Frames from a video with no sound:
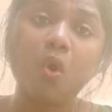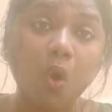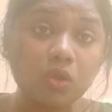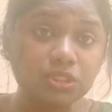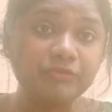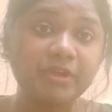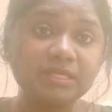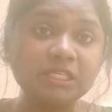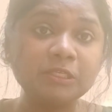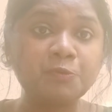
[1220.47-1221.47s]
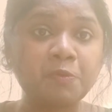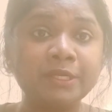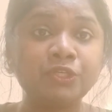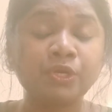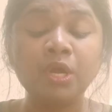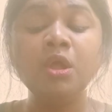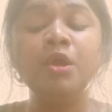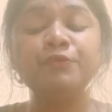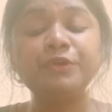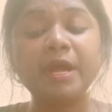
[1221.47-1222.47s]
also faces pressure
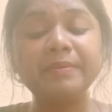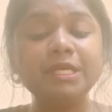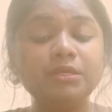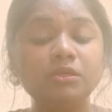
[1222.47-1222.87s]
from